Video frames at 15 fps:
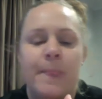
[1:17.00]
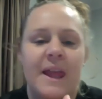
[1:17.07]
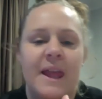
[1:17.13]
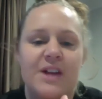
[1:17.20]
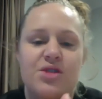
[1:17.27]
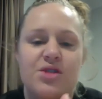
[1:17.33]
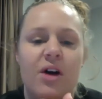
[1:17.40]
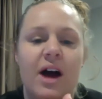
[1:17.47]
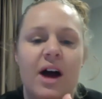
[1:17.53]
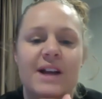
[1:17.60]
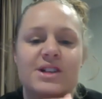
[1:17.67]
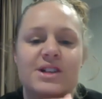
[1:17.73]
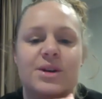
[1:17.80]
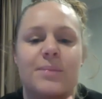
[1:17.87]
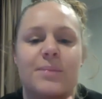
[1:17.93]

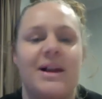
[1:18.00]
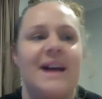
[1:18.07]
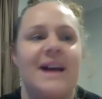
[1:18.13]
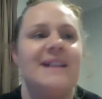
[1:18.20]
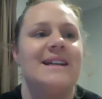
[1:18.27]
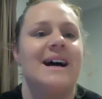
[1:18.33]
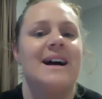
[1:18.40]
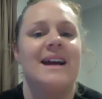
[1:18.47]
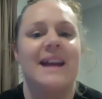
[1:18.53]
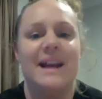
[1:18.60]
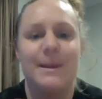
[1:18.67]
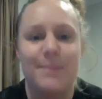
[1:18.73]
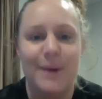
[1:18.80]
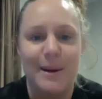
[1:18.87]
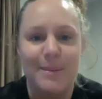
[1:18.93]
trying to play tug at
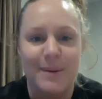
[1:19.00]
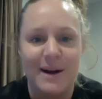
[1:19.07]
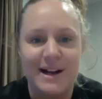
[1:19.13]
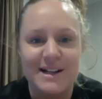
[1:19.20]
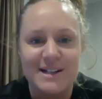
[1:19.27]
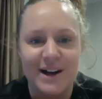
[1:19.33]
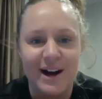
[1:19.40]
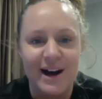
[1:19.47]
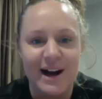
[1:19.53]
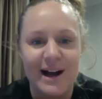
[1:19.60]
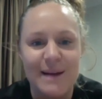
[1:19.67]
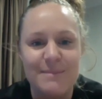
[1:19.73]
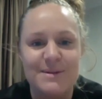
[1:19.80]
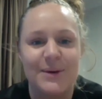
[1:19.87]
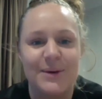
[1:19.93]
inappropriate
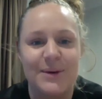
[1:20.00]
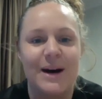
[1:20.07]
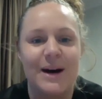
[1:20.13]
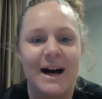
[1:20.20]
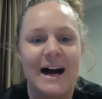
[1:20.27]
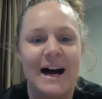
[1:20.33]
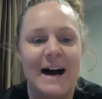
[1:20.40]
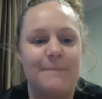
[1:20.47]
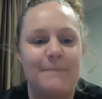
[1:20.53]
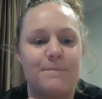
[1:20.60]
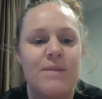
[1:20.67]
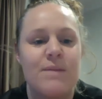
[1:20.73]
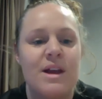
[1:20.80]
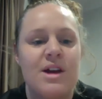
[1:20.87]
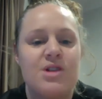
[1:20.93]
times, or
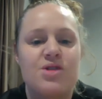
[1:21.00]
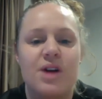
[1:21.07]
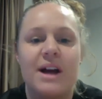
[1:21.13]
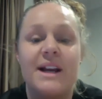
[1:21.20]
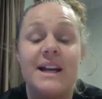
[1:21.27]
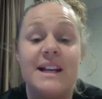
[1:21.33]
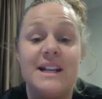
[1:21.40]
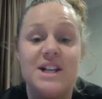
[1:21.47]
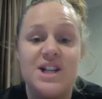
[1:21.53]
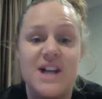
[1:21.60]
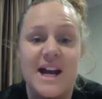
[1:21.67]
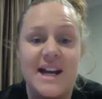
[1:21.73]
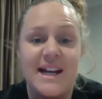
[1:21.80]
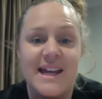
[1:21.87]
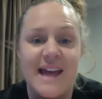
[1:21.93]
trying to
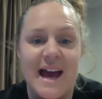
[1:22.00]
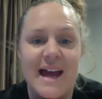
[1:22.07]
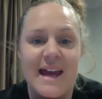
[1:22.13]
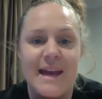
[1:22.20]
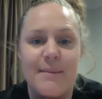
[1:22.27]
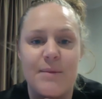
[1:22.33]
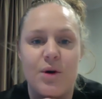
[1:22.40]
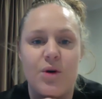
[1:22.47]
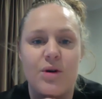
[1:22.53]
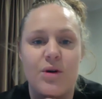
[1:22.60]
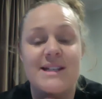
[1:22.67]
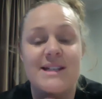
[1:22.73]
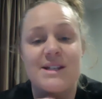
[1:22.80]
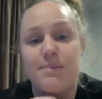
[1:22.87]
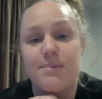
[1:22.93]
initiate a game or
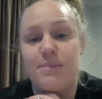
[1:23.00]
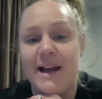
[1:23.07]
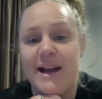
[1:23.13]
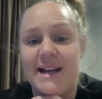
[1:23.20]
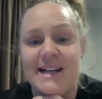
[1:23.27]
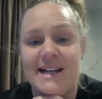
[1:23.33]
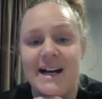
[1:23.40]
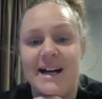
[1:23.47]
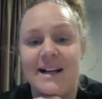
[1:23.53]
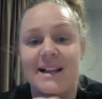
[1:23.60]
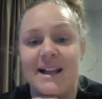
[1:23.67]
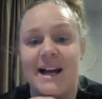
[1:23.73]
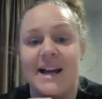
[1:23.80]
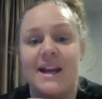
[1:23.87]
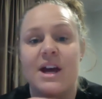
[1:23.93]
play tug
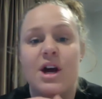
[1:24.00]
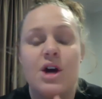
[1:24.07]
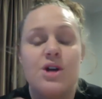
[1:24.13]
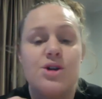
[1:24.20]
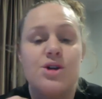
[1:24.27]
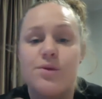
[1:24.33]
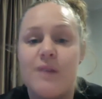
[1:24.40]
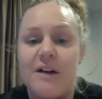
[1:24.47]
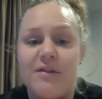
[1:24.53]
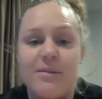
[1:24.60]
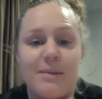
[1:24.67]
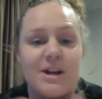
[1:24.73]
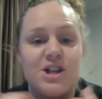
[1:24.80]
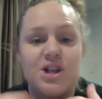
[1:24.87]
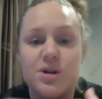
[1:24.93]
like too rough with
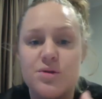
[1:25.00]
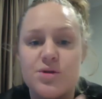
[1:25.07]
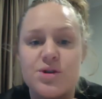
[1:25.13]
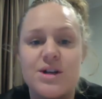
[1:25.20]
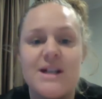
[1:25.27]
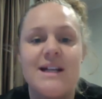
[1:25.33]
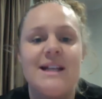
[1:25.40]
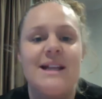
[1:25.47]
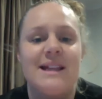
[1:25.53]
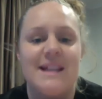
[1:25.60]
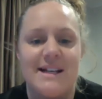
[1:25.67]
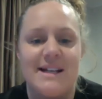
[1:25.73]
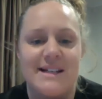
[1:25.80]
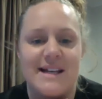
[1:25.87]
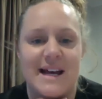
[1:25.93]
my children and
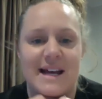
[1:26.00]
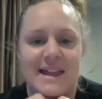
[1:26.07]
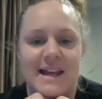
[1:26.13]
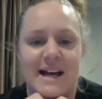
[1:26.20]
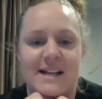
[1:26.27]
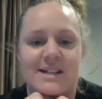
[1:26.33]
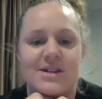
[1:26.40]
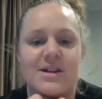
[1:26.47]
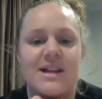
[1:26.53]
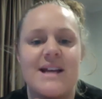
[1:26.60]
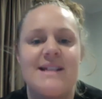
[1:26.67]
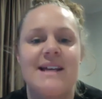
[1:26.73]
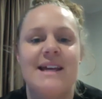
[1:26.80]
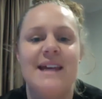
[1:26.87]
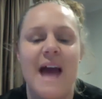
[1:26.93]
things like that. So
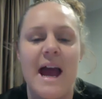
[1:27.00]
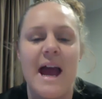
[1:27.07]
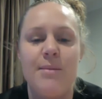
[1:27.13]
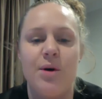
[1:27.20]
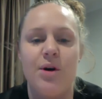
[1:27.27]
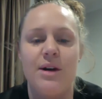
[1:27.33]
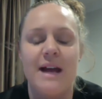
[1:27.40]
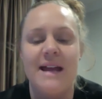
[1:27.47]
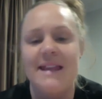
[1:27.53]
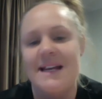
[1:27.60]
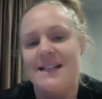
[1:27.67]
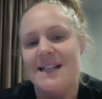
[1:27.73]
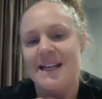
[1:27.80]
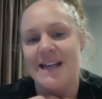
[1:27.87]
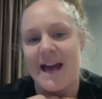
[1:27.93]
there's a game on and
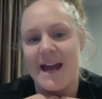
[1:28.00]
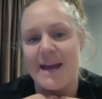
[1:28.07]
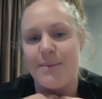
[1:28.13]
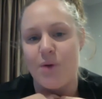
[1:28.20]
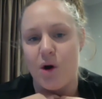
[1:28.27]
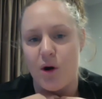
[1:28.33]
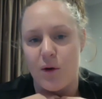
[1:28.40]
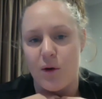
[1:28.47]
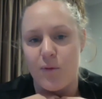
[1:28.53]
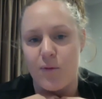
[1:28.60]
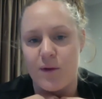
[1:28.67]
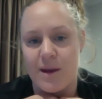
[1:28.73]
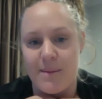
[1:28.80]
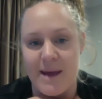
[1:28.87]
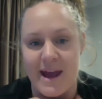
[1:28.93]
there's a game off
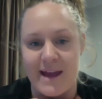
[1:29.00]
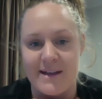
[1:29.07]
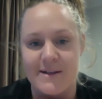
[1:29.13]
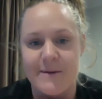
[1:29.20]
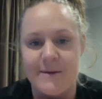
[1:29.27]
command.